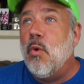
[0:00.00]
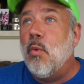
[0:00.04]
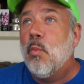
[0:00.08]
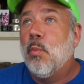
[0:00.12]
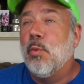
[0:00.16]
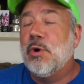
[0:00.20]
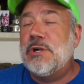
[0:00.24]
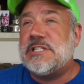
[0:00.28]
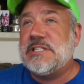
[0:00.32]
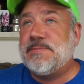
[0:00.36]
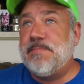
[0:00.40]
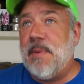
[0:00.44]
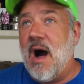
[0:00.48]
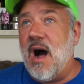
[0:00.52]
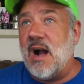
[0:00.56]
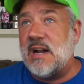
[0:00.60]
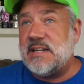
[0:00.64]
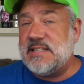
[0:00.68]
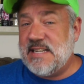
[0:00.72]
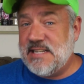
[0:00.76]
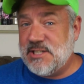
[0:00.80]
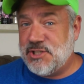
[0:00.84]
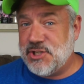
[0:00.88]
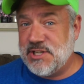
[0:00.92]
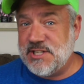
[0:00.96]

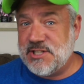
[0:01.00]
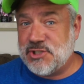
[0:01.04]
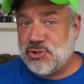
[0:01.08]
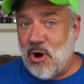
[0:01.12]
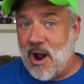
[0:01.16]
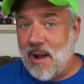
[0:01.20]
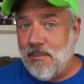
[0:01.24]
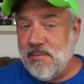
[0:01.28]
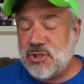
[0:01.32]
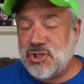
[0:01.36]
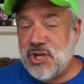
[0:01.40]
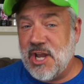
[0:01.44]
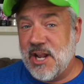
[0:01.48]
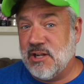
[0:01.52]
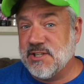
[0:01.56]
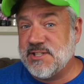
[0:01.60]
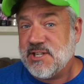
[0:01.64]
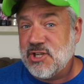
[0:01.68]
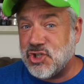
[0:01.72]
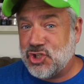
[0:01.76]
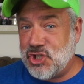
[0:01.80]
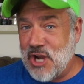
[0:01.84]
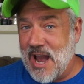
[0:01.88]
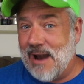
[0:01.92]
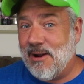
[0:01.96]
responding to these drama channels
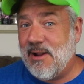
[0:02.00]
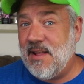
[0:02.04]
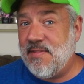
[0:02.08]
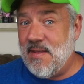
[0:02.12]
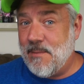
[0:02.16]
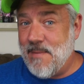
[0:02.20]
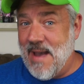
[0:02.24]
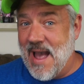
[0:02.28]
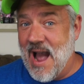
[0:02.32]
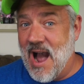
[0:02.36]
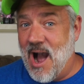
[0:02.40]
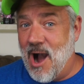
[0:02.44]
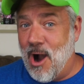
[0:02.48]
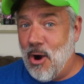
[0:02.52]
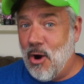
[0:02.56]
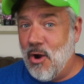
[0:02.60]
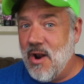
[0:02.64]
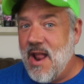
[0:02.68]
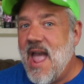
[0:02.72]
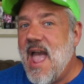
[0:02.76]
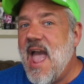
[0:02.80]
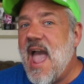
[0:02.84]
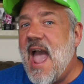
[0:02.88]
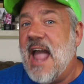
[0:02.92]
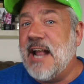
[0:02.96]
and shouting them out.
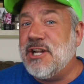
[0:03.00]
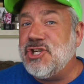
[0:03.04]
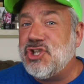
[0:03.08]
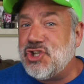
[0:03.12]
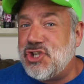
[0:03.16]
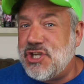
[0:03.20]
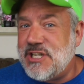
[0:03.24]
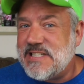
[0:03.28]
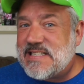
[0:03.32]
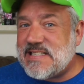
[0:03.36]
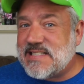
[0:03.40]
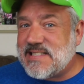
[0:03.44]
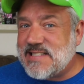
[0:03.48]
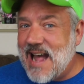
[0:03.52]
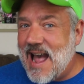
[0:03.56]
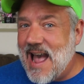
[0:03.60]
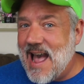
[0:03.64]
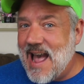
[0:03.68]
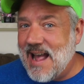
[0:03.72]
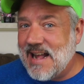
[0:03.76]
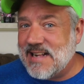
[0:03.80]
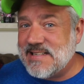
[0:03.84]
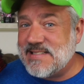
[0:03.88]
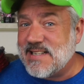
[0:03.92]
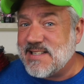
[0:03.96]
And she
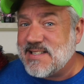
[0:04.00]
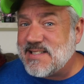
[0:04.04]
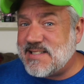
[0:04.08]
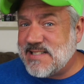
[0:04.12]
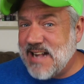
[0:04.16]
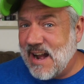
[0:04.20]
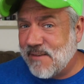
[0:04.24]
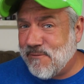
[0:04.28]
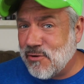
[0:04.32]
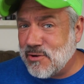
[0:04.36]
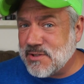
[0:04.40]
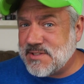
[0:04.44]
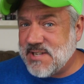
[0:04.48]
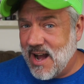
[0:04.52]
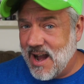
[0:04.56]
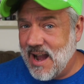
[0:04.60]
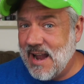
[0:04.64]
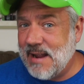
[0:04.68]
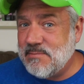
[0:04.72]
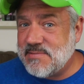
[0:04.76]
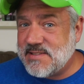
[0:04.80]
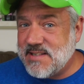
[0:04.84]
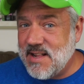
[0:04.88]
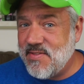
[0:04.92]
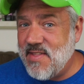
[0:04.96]
says several
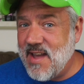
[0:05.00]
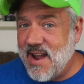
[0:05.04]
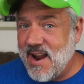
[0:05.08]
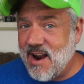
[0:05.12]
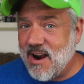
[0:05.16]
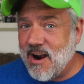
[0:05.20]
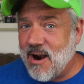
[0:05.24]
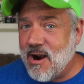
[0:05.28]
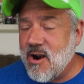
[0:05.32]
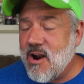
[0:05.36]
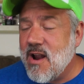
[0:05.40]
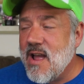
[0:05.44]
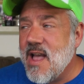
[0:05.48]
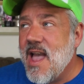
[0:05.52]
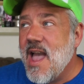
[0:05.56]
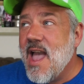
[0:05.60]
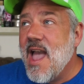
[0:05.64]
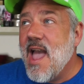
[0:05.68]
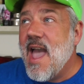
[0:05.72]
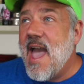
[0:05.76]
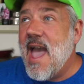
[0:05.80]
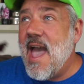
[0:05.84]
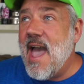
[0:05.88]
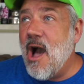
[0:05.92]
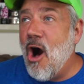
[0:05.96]
times in there,
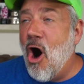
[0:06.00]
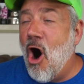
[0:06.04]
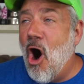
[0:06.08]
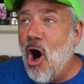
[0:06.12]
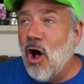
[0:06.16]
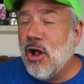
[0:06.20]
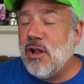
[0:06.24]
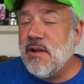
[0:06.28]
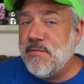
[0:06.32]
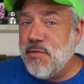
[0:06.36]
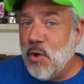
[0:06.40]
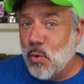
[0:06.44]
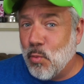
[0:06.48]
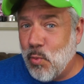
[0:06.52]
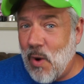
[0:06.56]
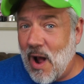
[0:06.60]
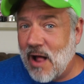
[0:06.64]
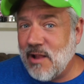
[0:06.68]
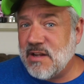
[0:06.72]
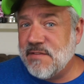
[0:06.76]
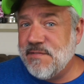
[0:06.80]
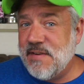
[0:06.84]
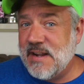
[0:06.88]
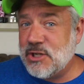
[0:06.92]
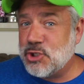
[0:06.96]
all of the
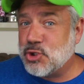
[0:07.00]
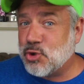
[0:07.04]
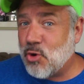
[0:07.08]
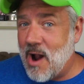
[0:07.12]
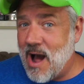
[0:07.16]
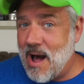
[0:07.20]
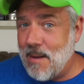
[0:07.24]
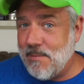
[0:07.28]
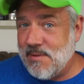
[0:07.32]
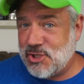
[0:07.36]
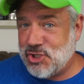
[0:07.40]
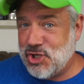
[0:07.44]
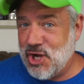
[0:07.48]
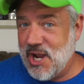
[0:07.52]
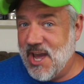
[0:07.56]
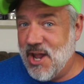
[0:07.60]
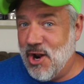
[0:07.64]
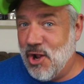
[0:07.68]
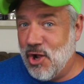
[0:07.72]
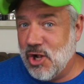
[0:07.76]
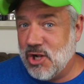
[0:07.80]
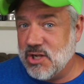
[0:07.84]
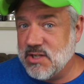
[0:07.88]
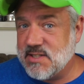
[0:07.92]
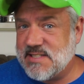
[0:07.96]
relevant drama
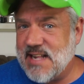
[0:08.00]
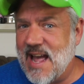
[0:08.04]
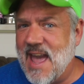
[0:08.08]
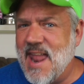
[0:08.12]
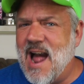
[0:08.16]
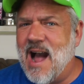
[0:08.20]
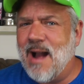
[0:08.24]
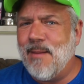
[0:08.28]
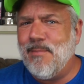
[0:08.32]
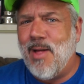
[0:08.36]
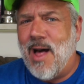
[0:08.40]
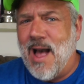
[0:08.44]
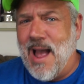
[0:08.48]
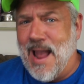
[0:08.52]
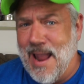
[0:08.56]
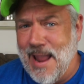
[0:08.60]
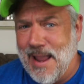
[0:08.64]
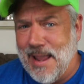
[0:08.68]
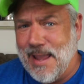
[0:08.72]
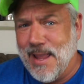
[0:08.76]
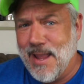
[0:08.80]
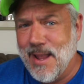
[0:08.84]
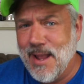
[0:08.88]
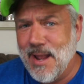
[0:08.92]
channels. And I'm like,